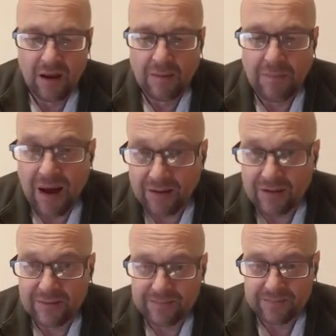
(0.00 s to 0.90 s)
But
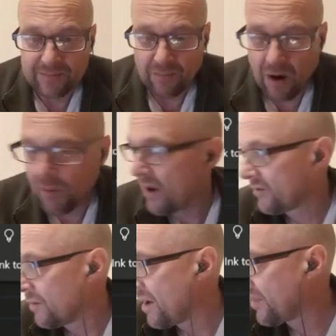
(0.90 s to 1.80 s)

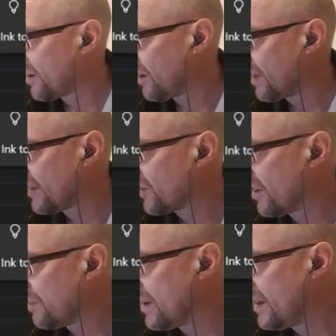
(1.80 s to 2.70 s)
so methanol, that's going
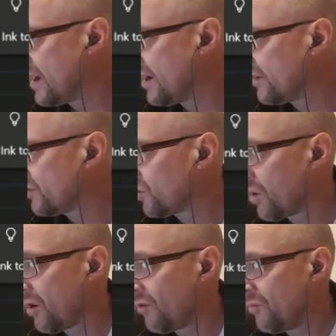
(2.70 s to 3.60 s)
to be
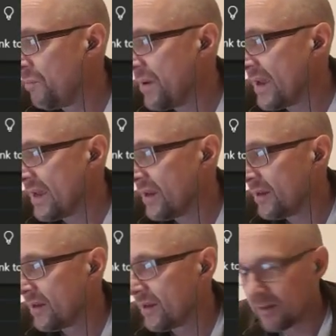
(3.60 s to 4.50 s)
12B.
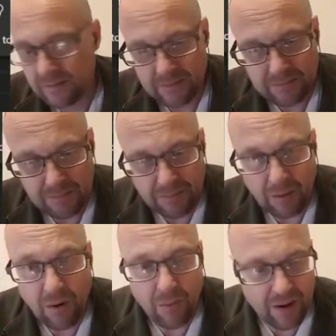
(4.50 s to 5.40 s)
But
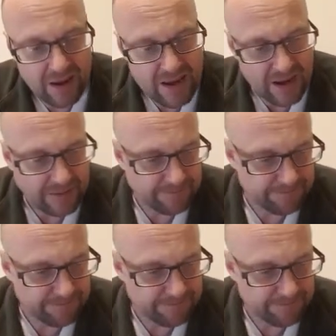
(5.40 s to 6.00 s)
while we're here,